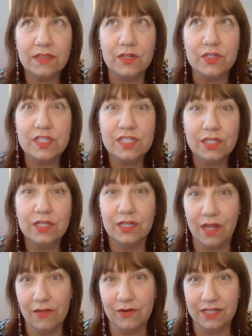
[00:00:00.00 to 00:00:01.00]
There's still
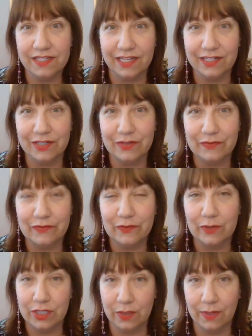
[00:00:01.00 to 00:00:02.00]
another incentive
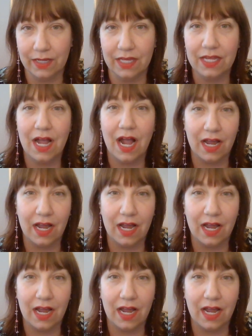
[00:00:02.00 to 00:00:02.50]
for doing it,